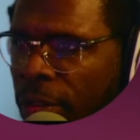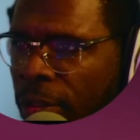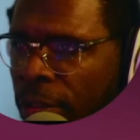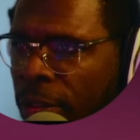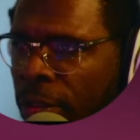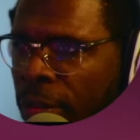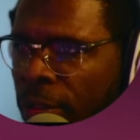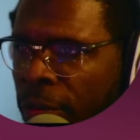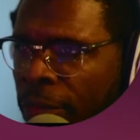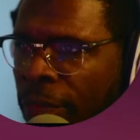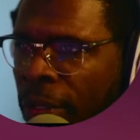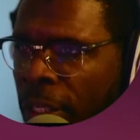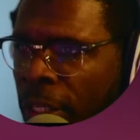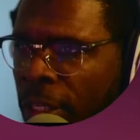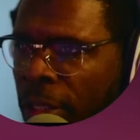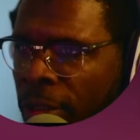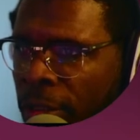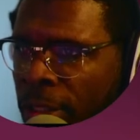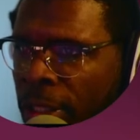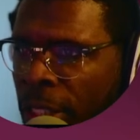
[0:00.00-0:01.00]

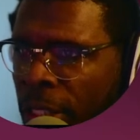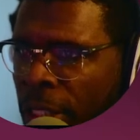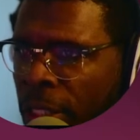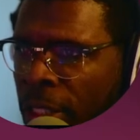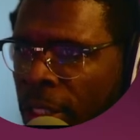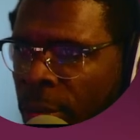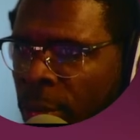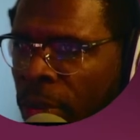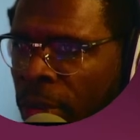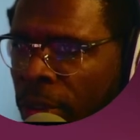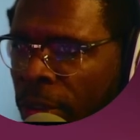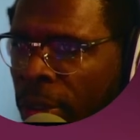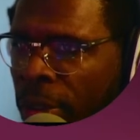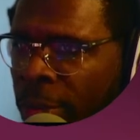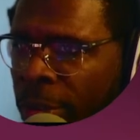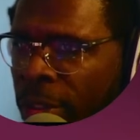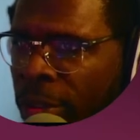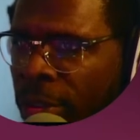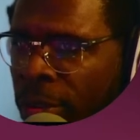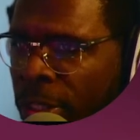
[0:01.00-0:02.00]
videos thing anymore. I
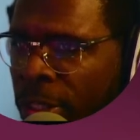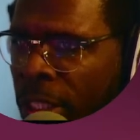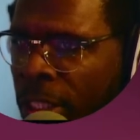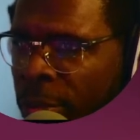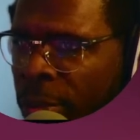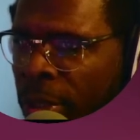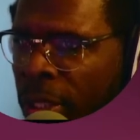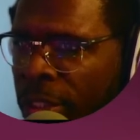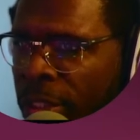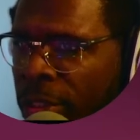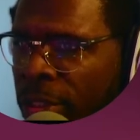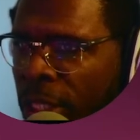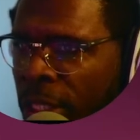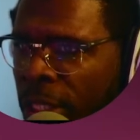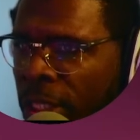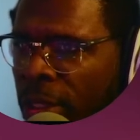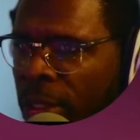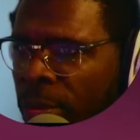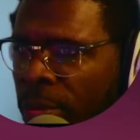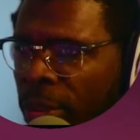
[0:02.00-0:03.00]
mean, you don't see the pictures thing
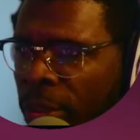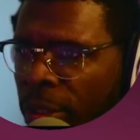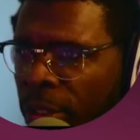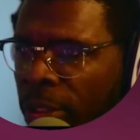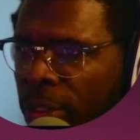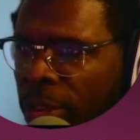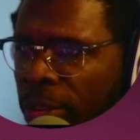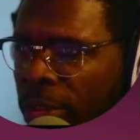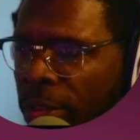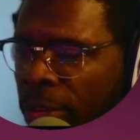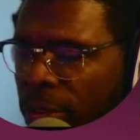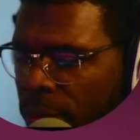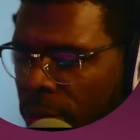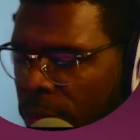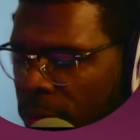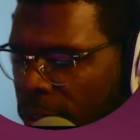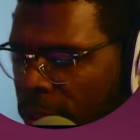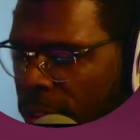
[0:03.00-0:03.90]
anymore. Oops.